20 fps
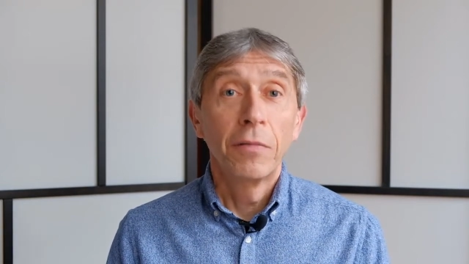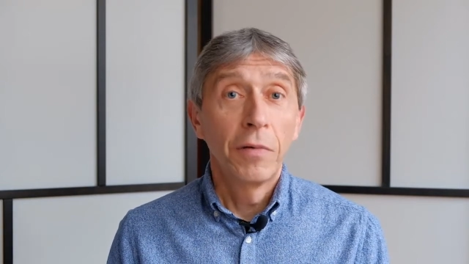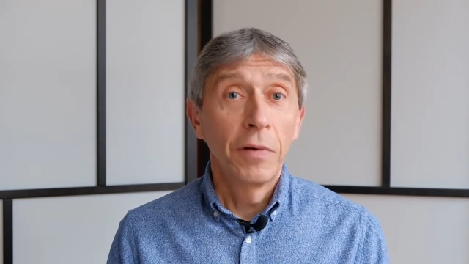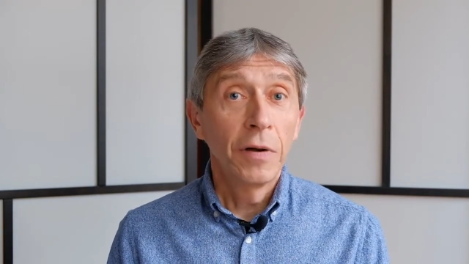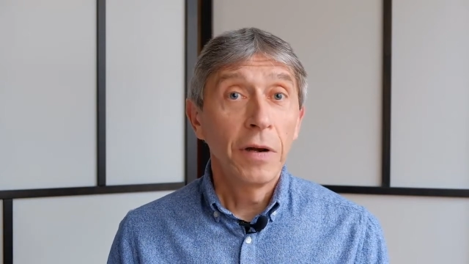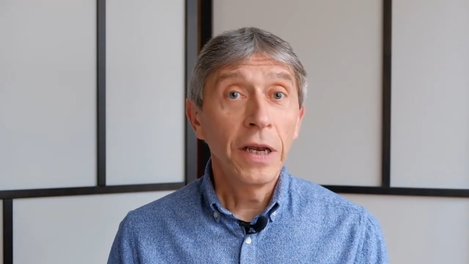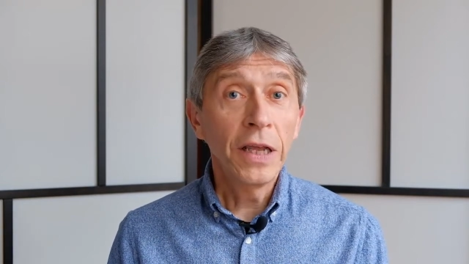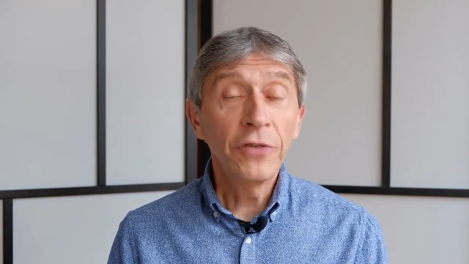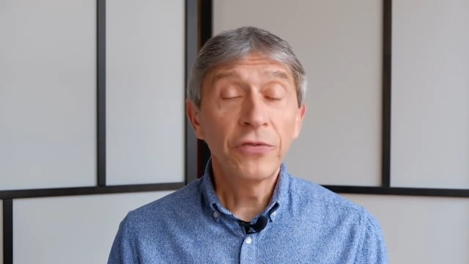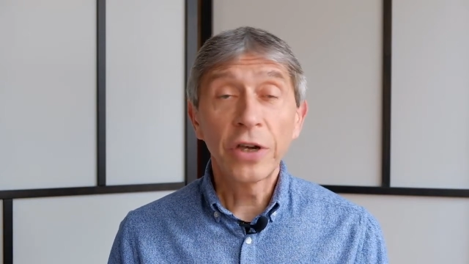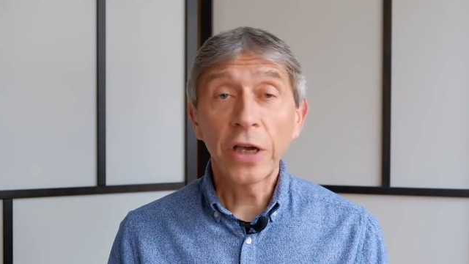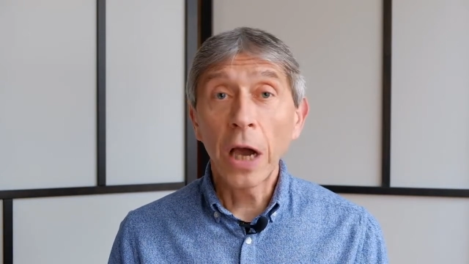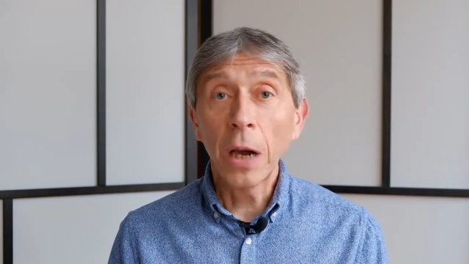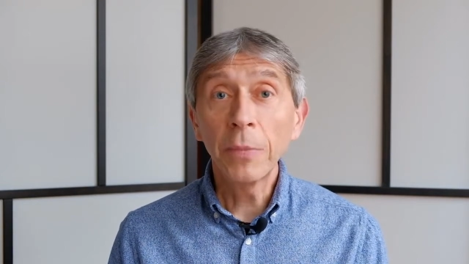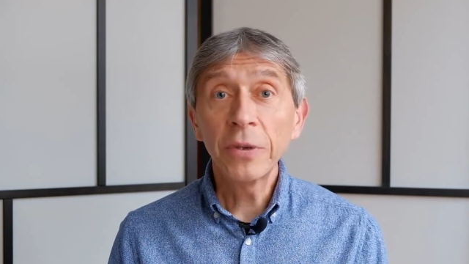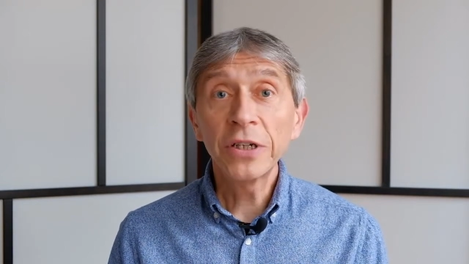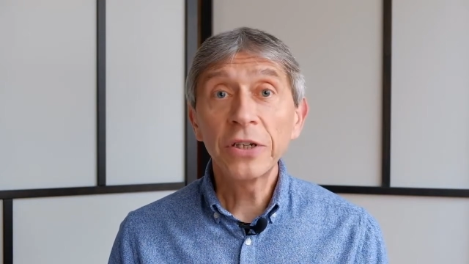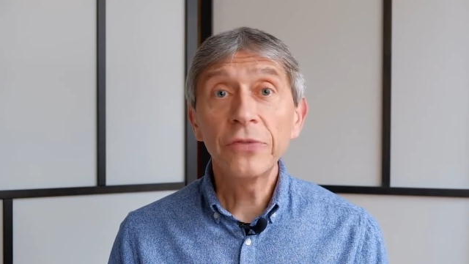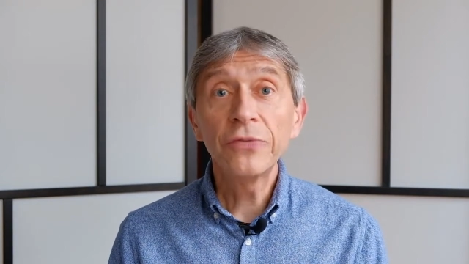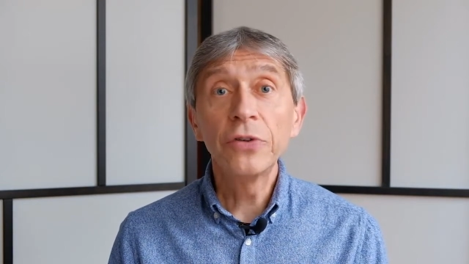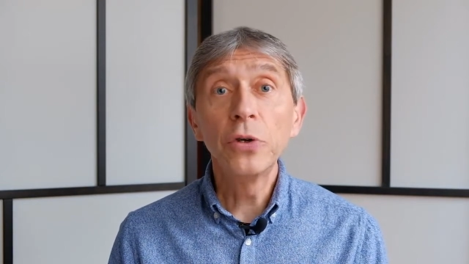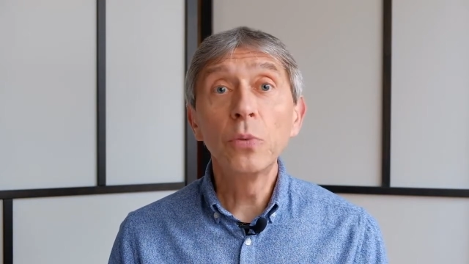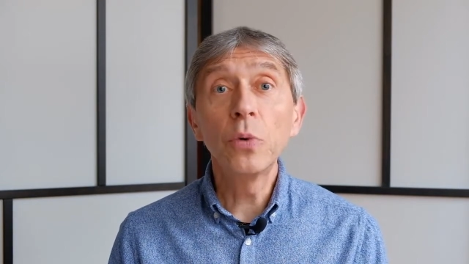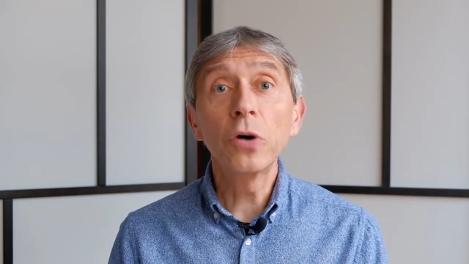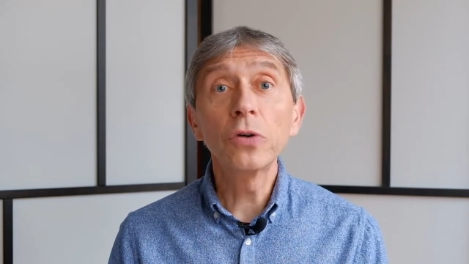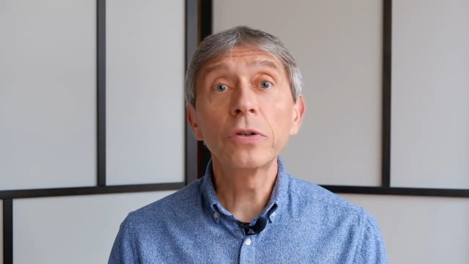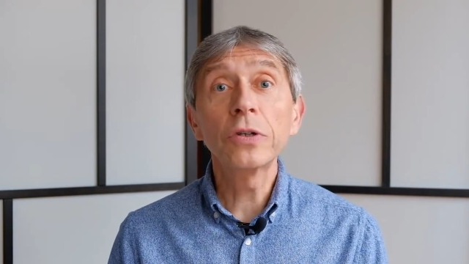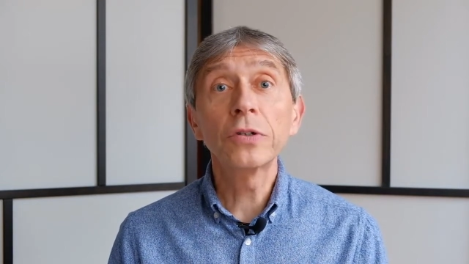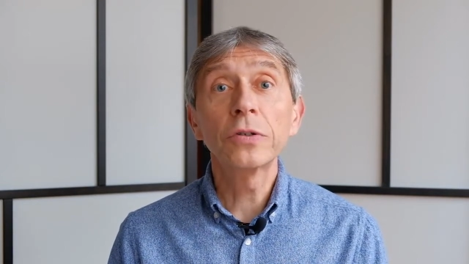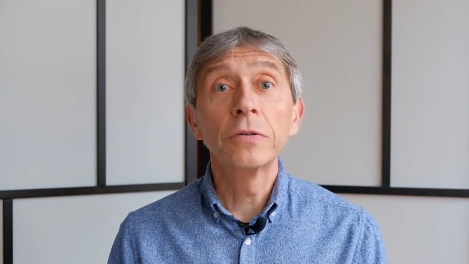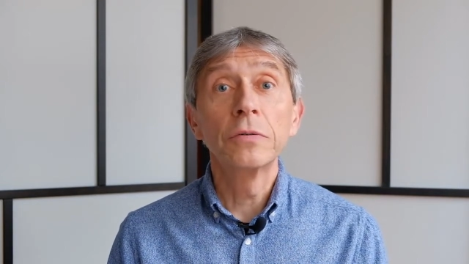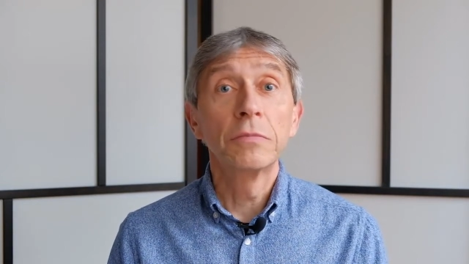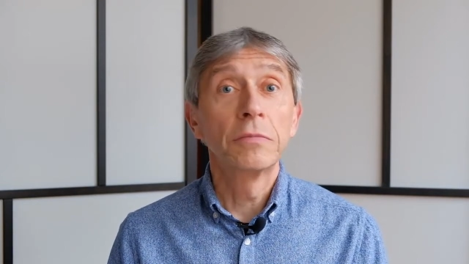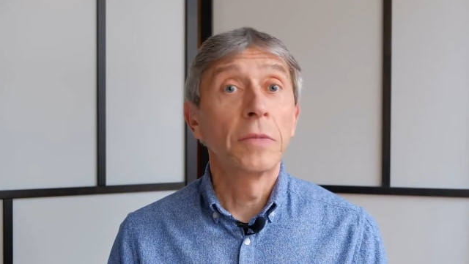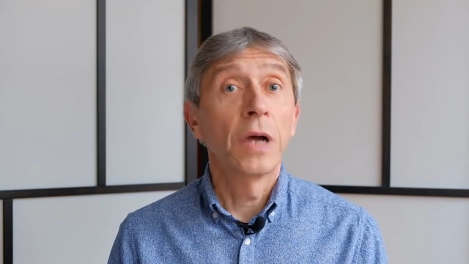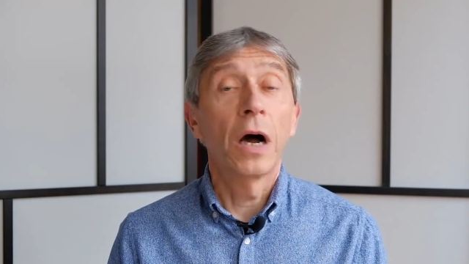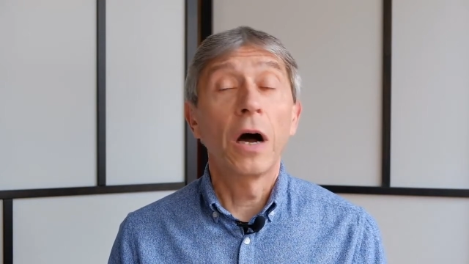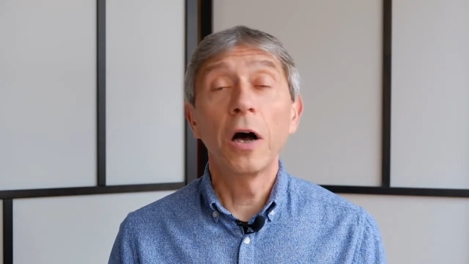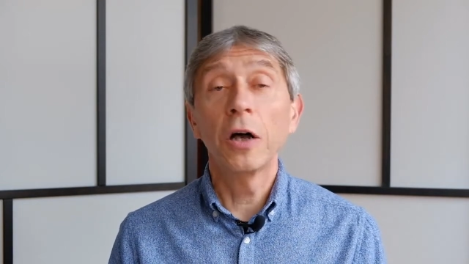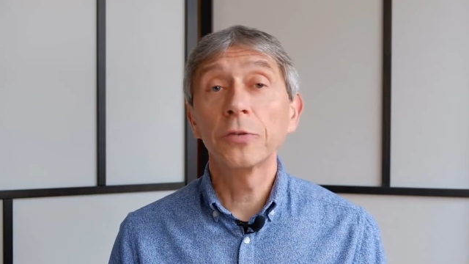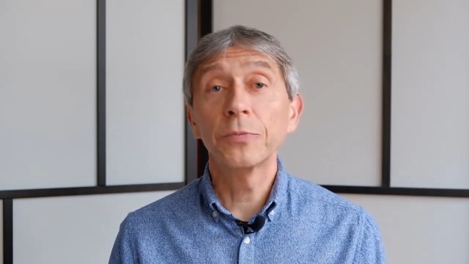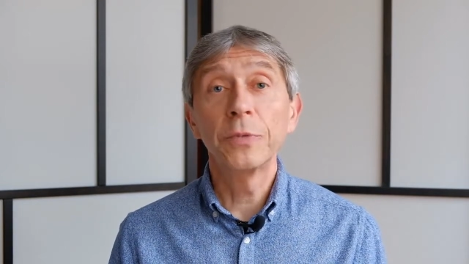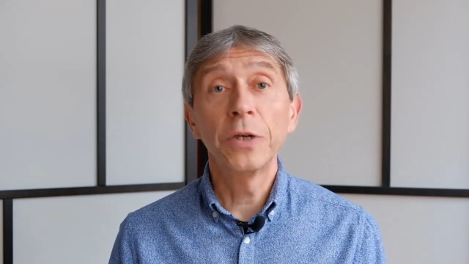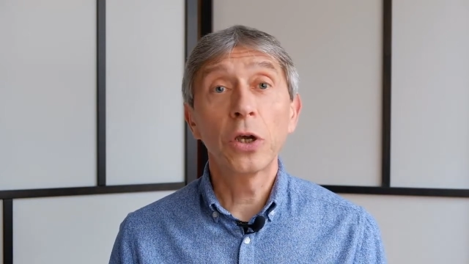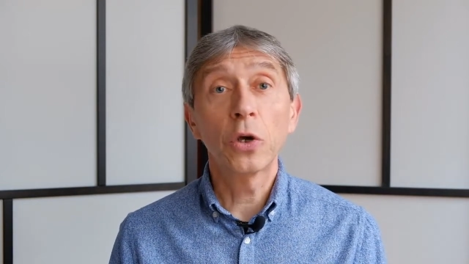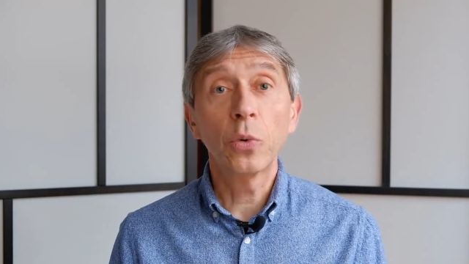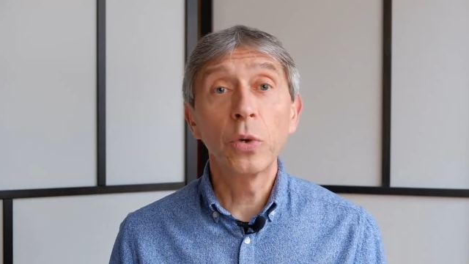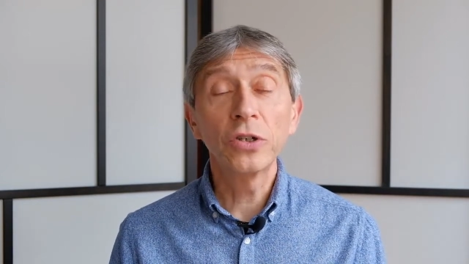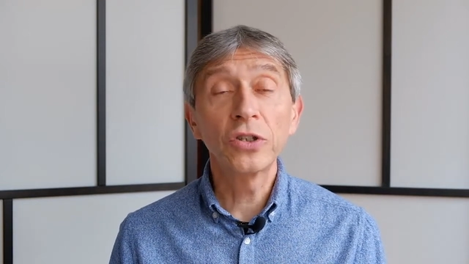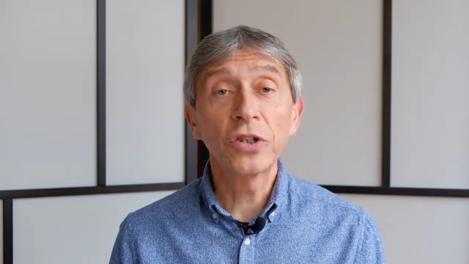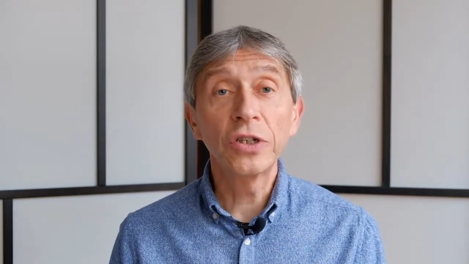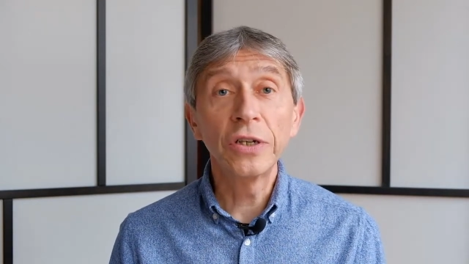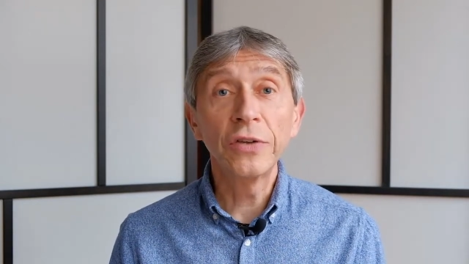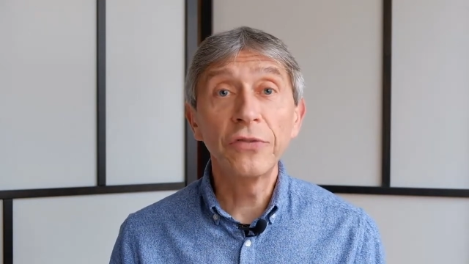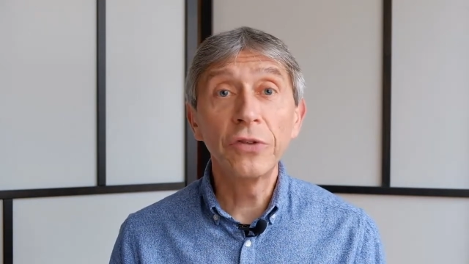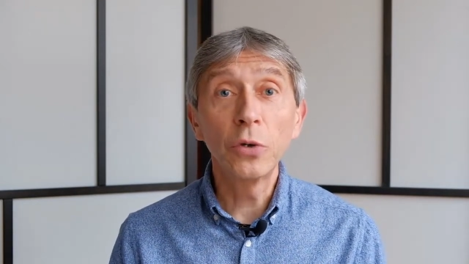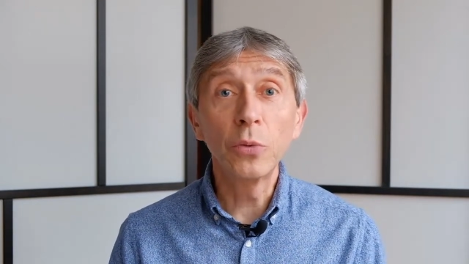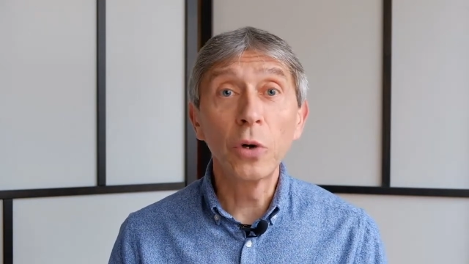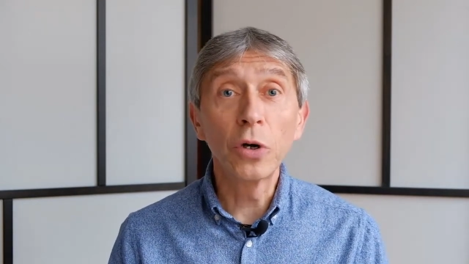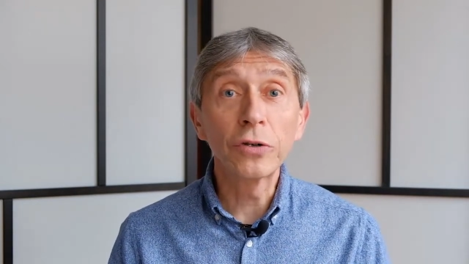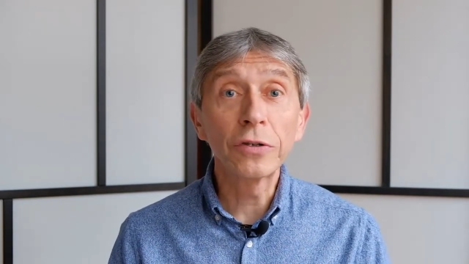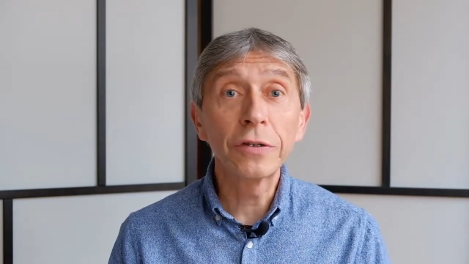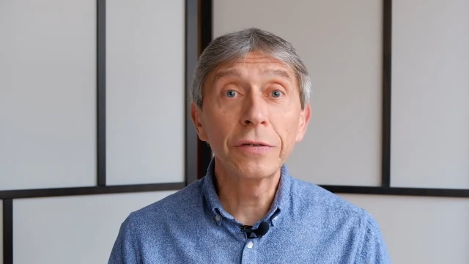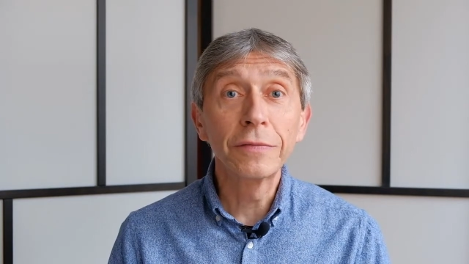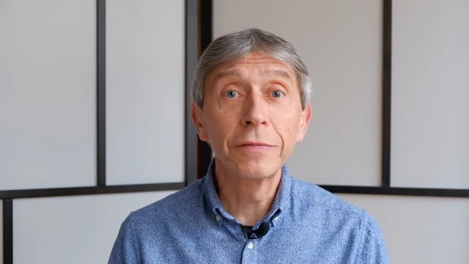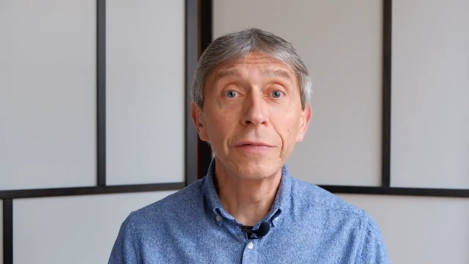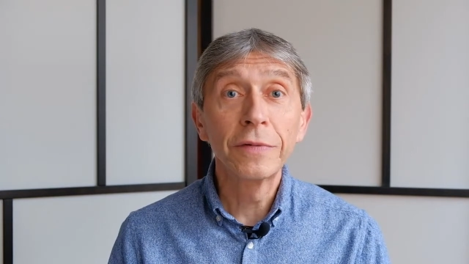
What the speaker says: leave a comment if you want, ask me a question if you want,